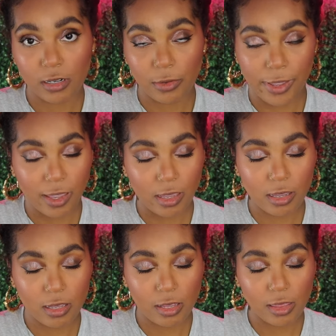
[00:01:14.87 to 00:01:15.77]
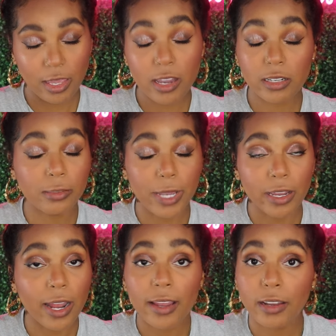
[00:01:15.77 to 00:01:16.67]
Okay, they are
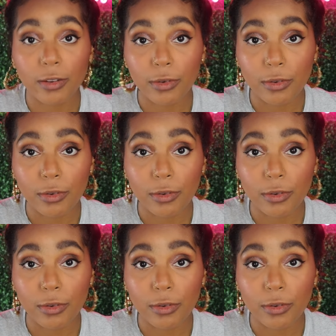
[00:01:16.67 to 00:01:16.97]
expired, I know,